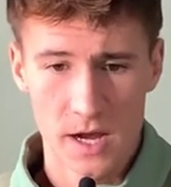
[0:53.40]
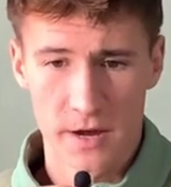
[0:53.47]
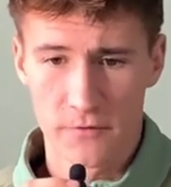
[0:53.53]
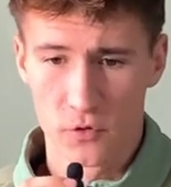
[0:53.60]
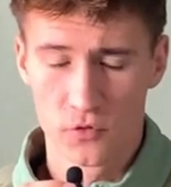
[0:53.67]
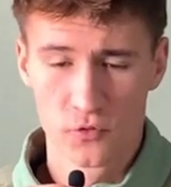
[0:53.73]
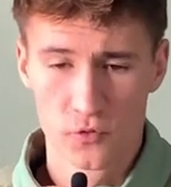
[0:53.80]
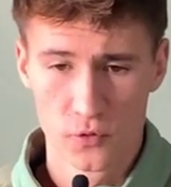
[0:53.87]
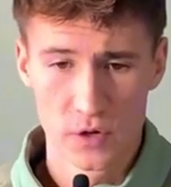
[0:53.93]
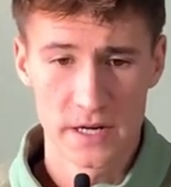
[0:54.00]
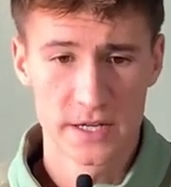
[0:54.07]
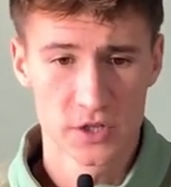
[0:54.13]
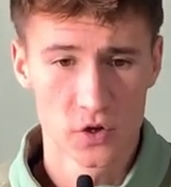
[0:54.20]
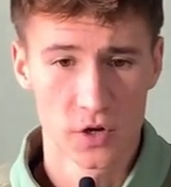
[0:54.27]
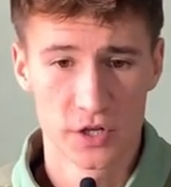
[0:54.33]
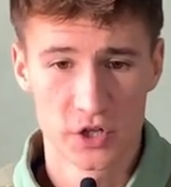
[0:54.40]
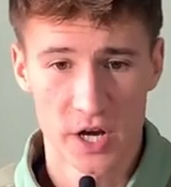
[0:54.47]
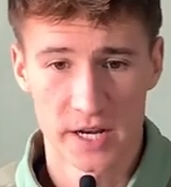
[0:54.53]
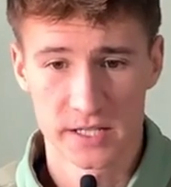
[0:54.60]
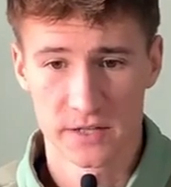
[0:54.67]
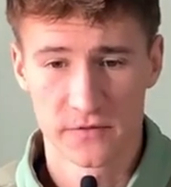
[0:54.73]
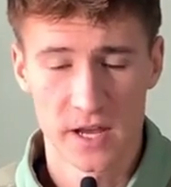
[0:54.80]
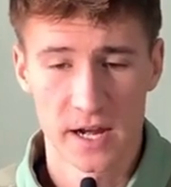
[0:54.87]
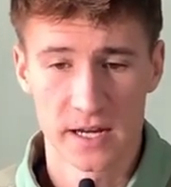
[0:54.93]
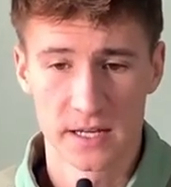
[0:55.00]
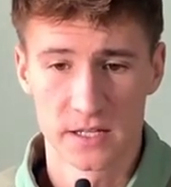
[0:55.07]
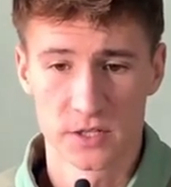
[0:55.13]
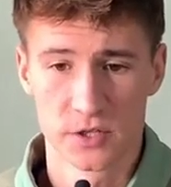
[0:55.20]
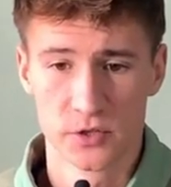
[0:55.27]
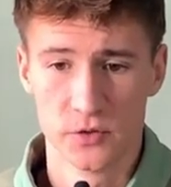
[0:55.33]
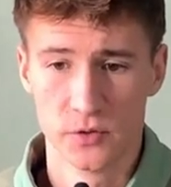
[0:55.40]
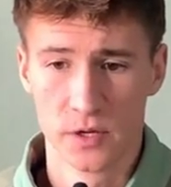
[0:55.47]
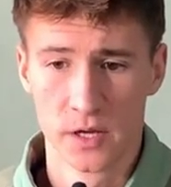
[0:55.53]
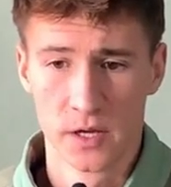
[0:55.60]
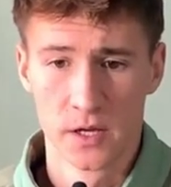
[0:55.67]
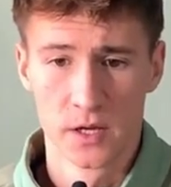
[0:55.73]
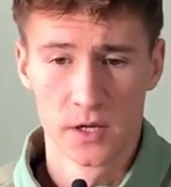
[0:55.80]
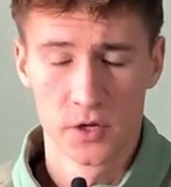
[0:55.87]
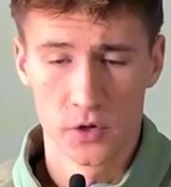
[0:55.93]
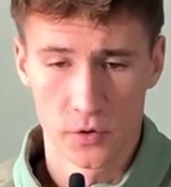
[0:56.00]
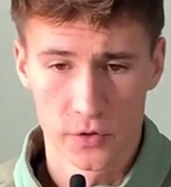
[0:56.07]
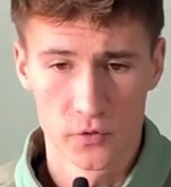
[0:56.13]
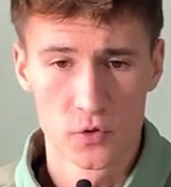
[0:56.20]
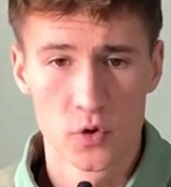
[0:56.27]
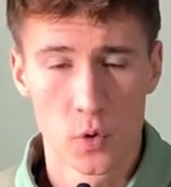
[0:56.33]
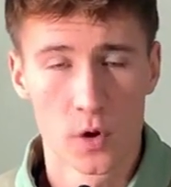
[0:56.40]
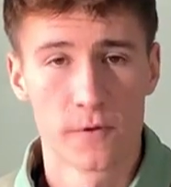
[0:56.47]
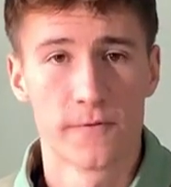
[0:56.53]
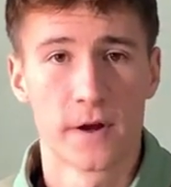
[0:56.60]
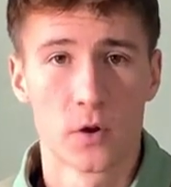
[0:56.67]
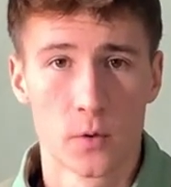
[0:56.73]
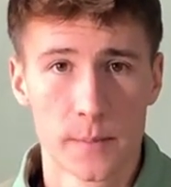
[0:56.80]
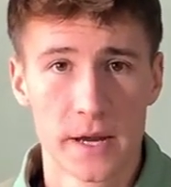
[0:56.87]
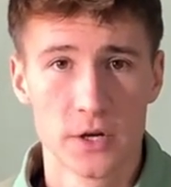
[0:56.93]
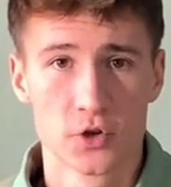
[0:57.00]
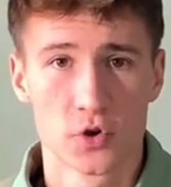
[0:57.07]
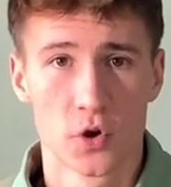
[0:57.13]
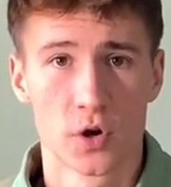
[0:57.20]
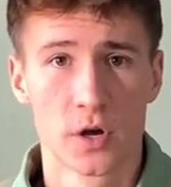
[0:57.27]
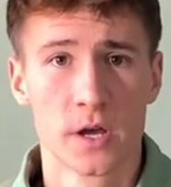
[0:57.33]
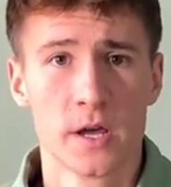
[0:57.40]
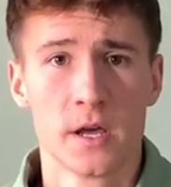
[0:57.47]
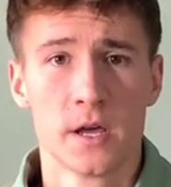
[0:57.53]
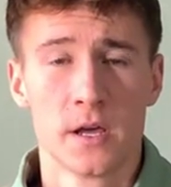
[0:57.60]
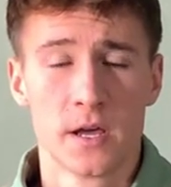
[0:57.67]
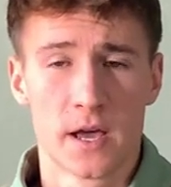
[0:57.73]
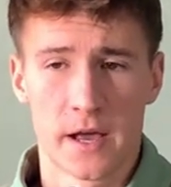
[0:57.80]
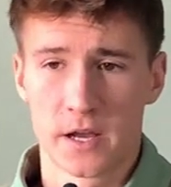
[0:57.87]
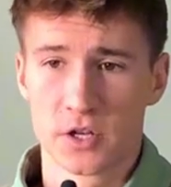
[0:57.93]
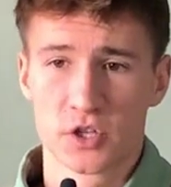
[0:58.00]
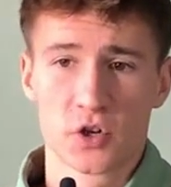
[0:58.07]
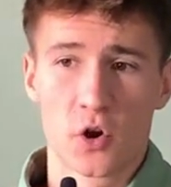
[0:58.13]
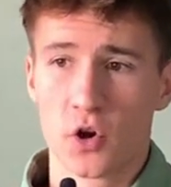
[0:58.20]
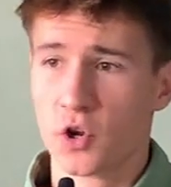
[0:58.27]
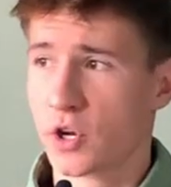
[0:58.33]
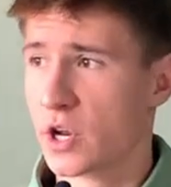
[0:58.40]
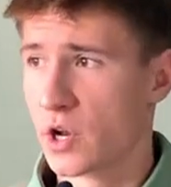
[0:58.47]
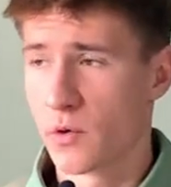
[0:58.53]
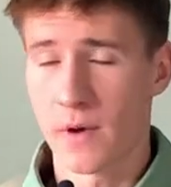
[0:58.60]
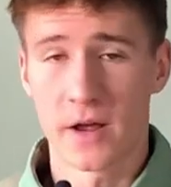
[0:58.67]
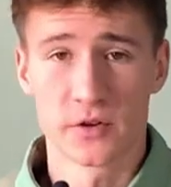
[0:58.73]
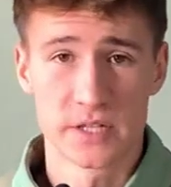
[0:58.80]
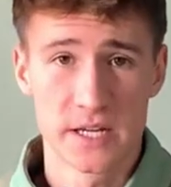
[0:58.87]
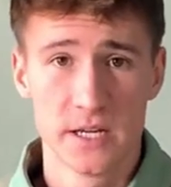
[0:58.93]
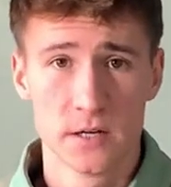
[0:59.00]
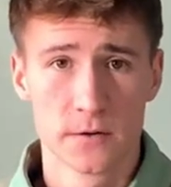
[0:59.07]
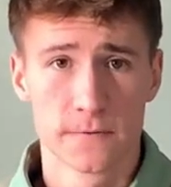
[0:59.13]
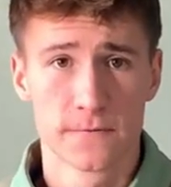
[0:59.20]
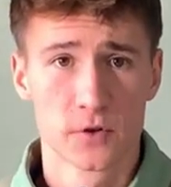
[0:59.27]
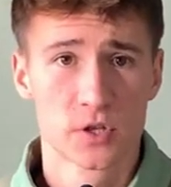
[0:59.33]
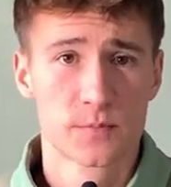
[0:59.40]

I have a really solid chance of getting into, through qualifying or main draw. I can start looking around here for